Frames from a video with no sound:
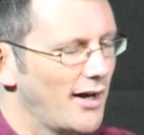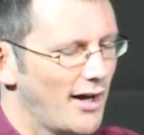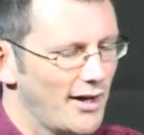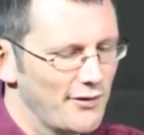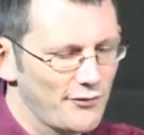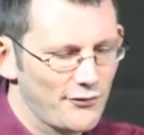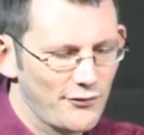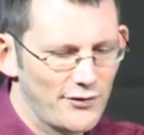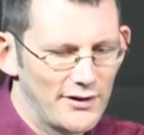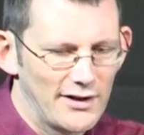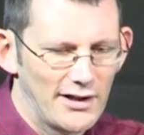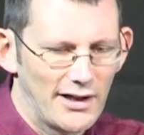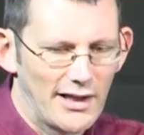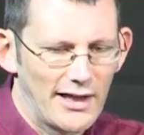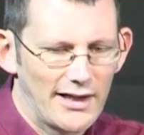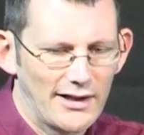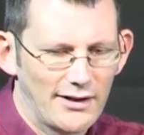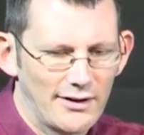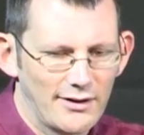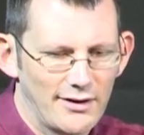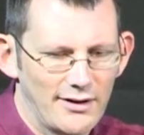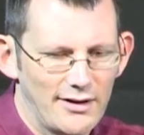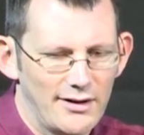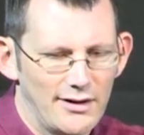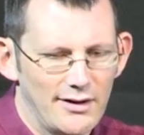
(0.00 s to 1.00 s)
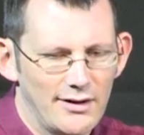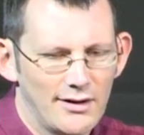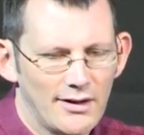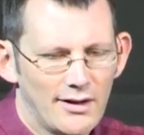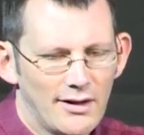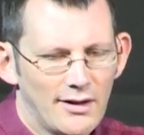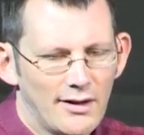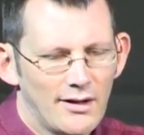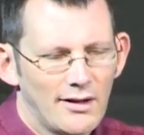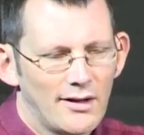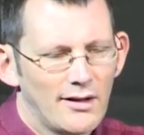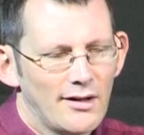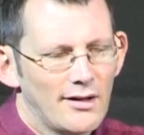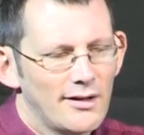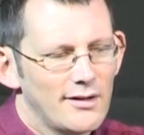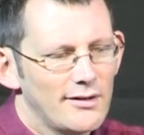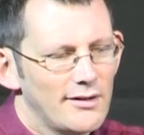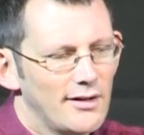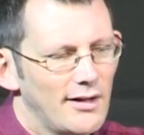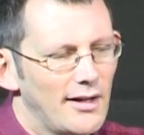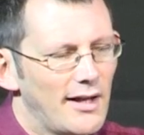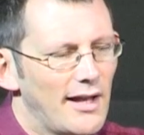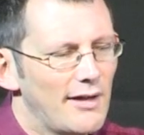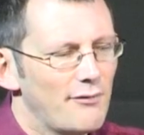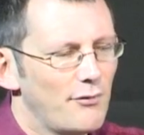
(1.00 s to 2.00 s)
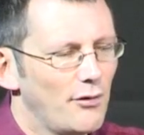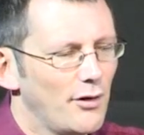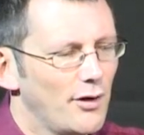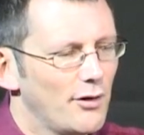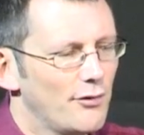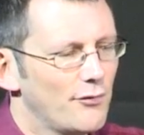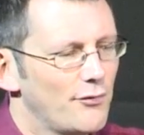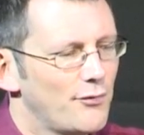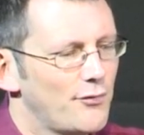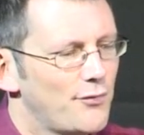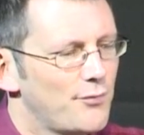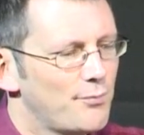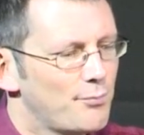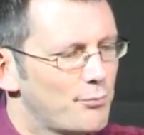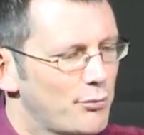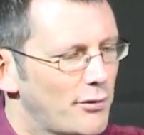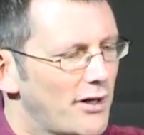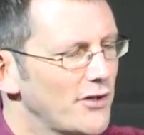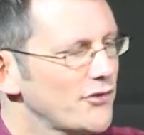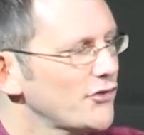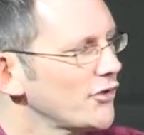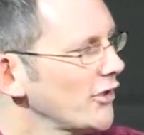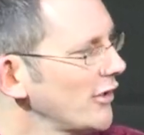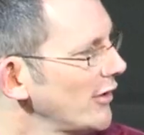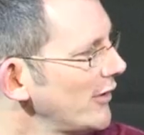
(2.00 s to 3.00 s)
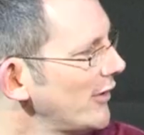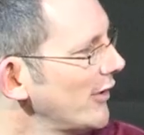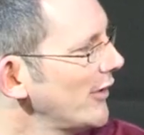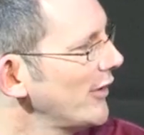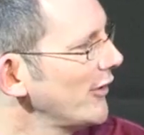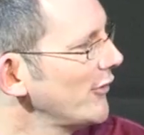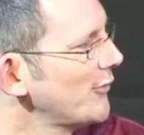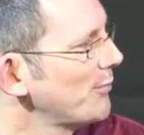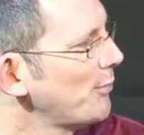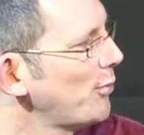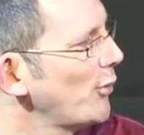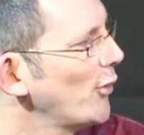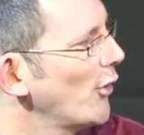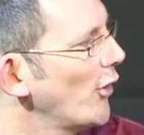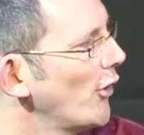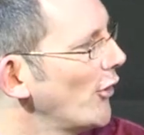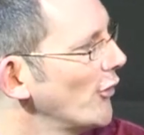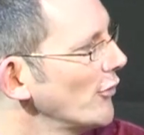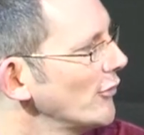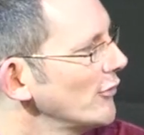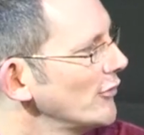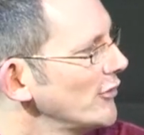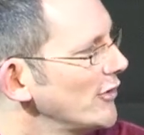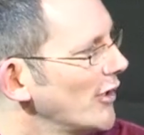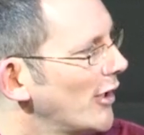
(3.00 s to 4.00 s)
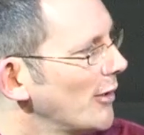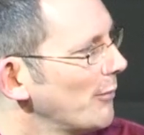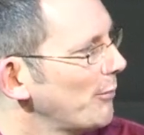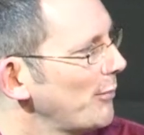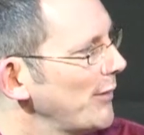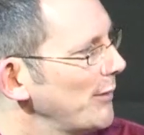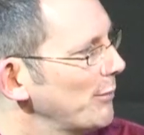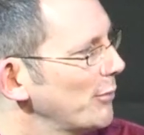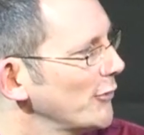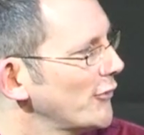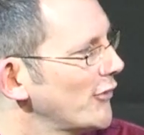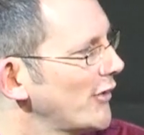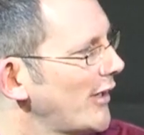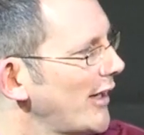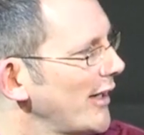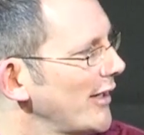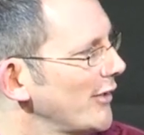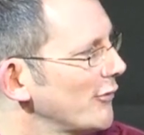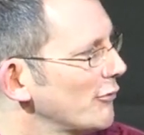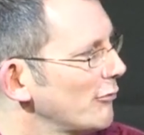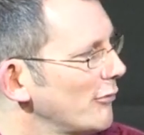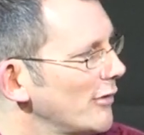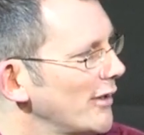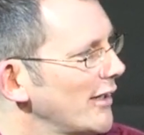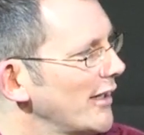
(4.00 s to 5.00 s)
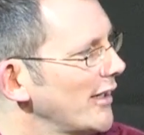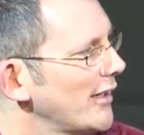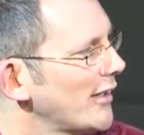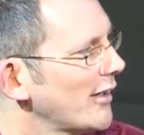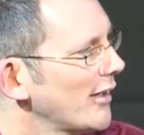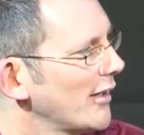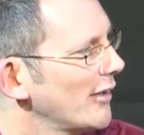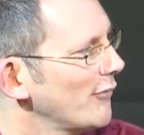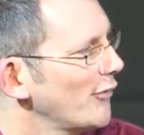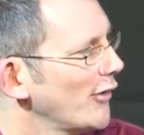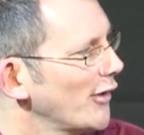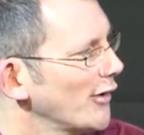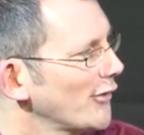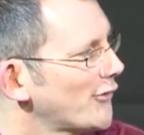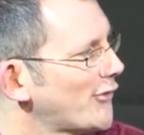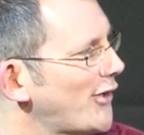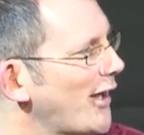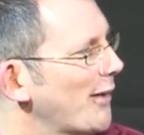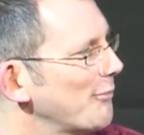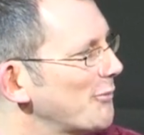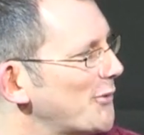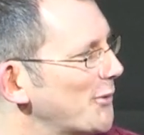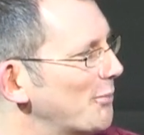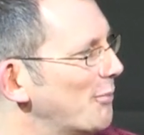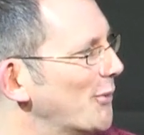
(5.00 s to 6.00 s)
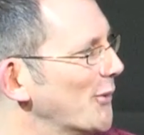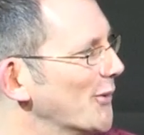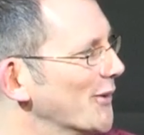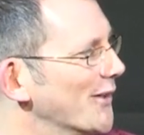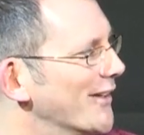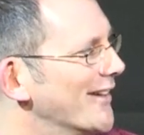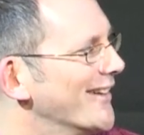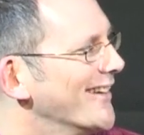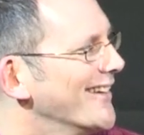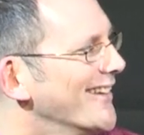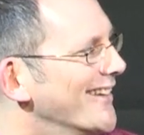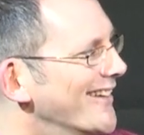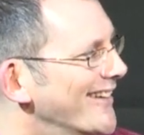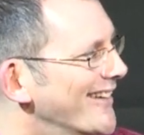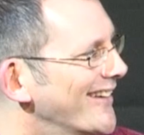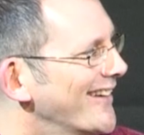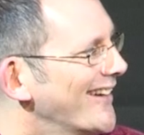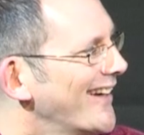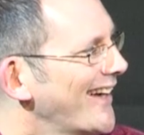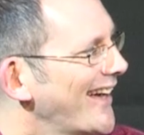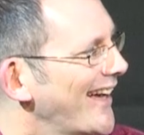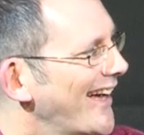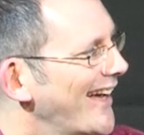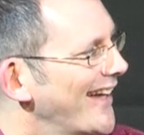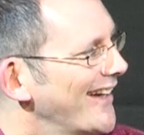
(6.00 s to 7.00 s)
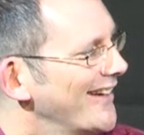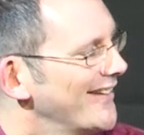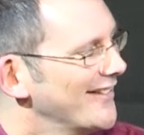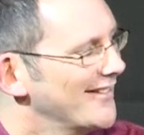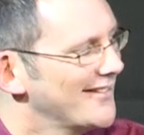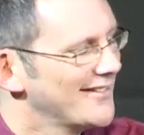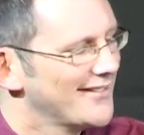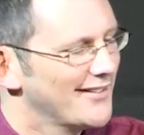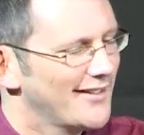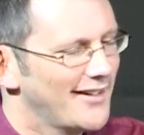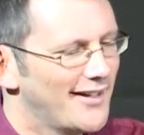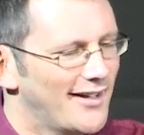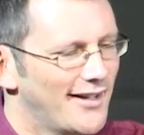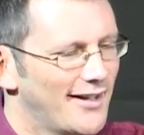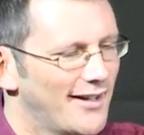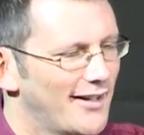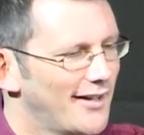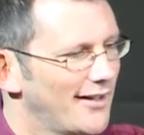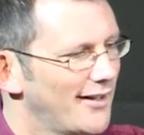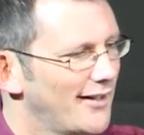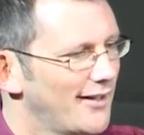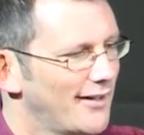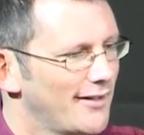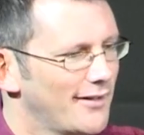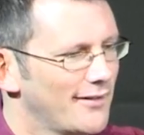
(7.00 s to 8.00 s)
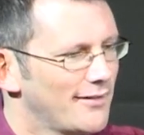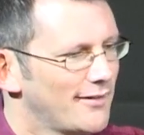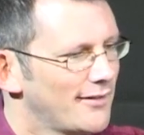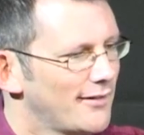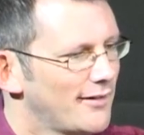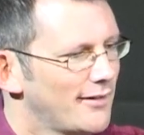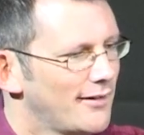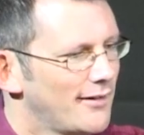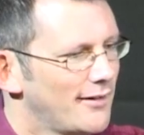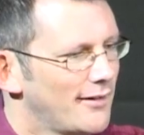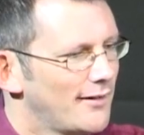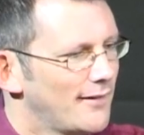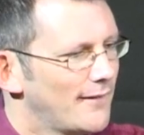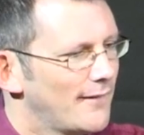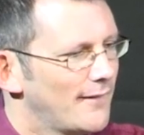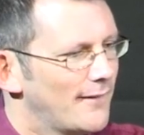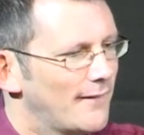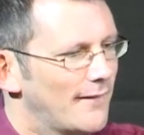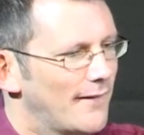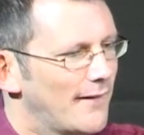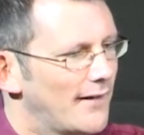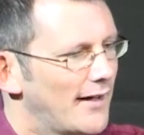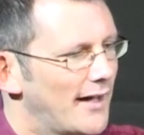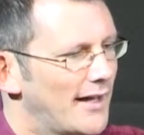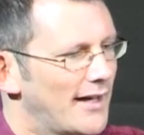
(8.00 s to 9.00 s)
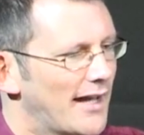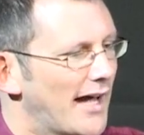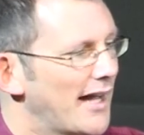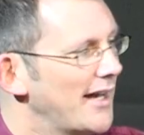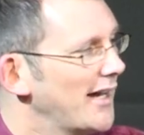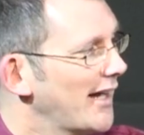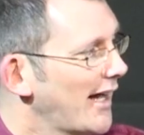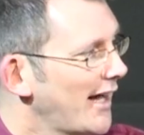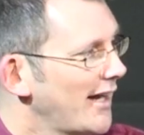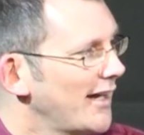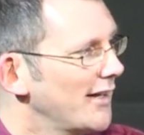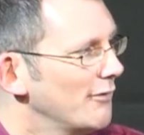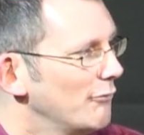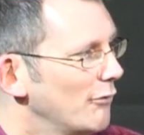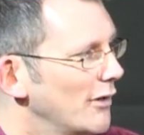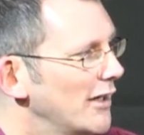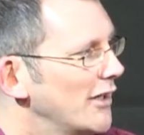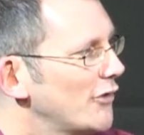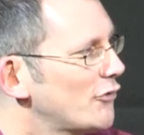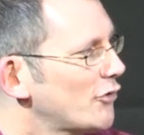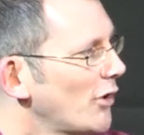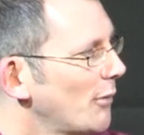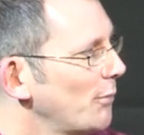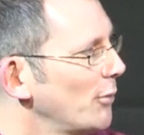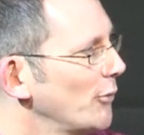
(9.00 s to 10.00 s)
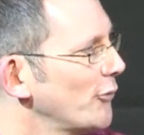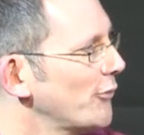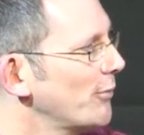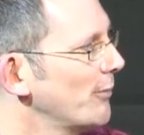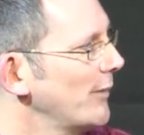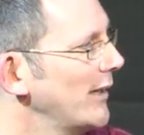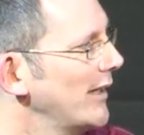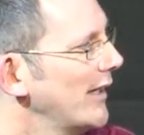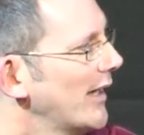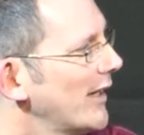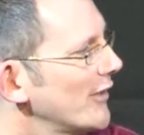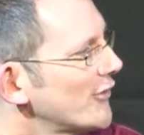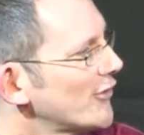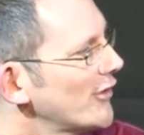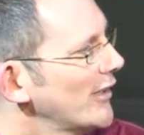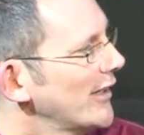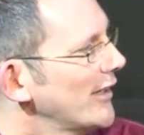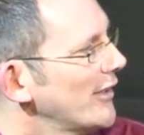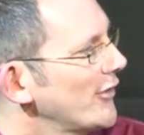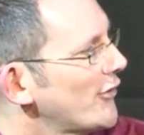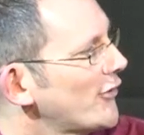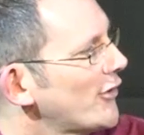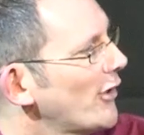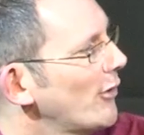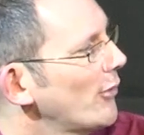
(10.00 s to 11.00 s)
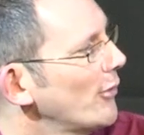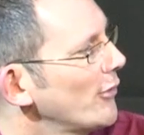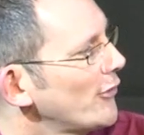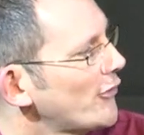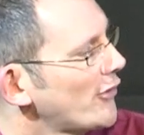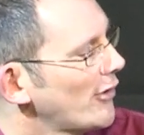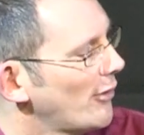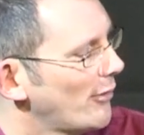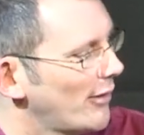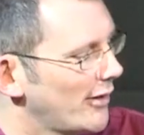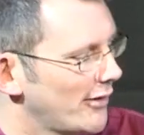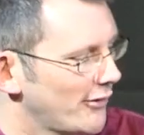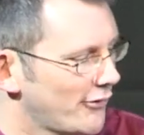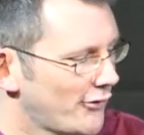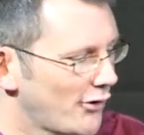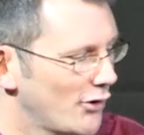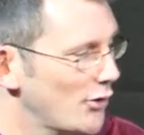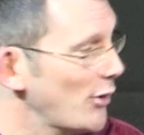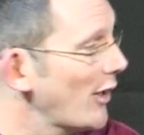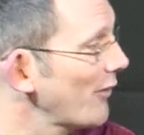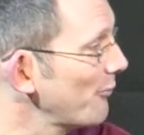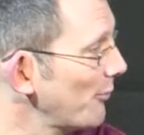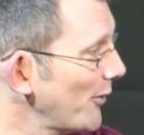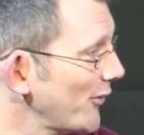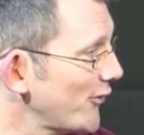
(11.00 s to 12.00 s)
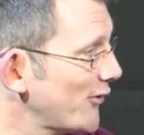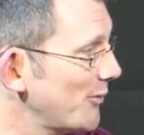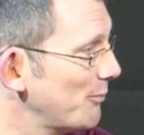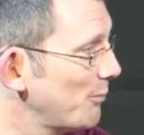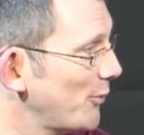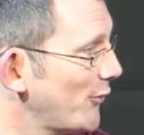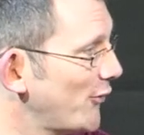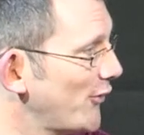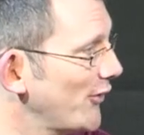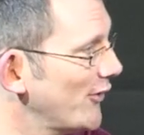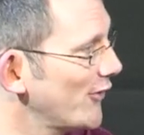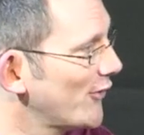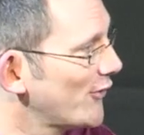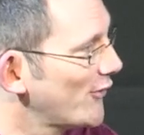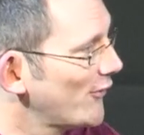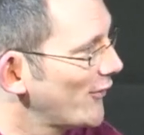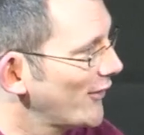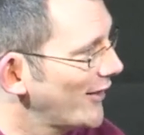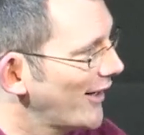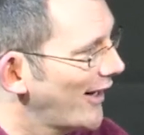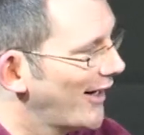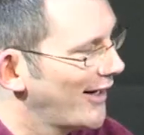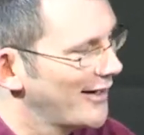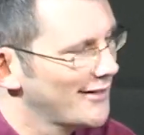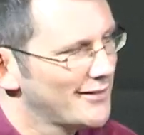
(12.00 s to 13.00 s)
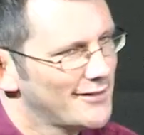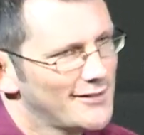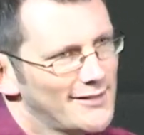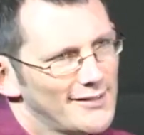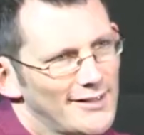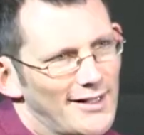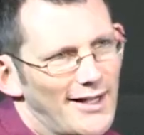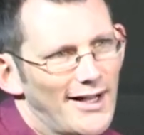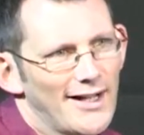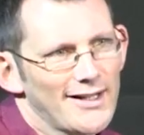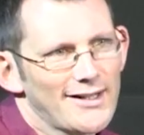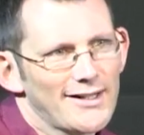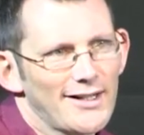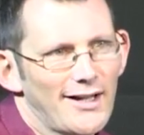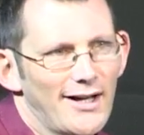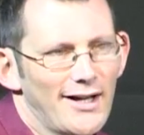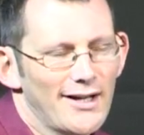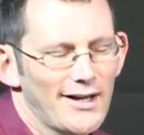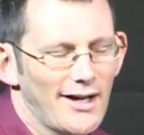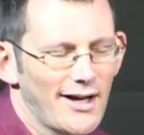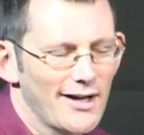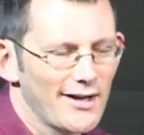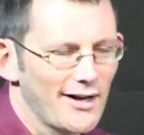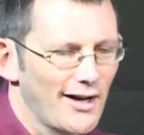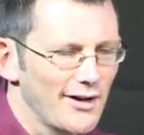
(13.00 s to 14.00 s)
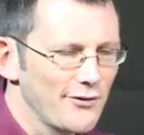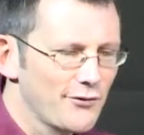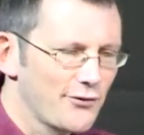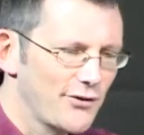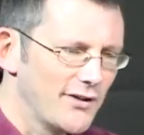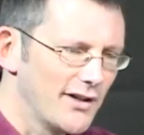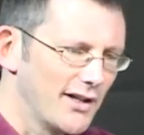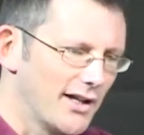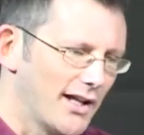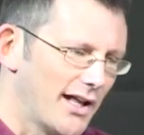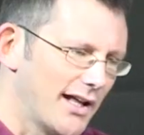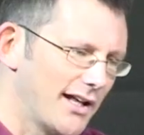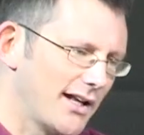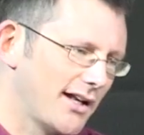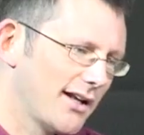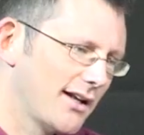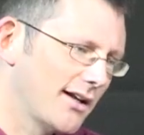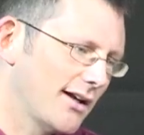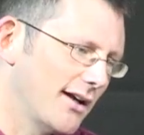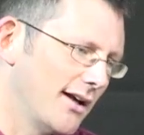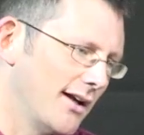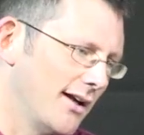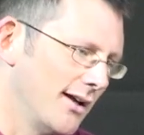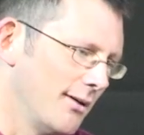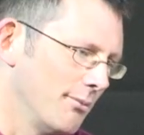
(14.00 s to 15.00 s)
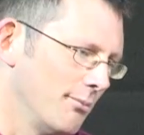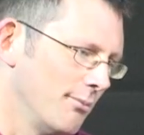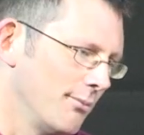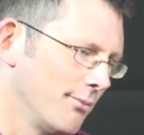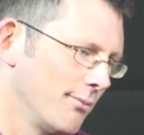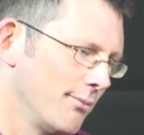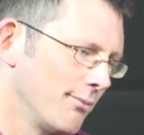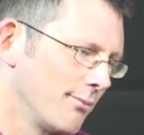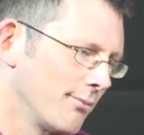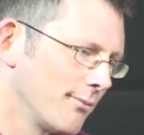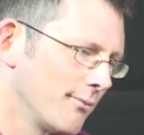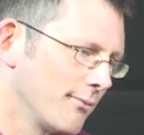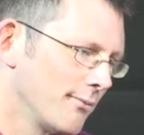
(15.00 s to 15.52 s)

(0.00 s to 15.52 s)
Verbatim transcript: I feel like the. the level of pressure that is put on young people today is really kind of unacceptable, and. Uh, And, and, and it really troubles me, actually. So, so, so you have my sympathies for that. I, th I, I feel like, um,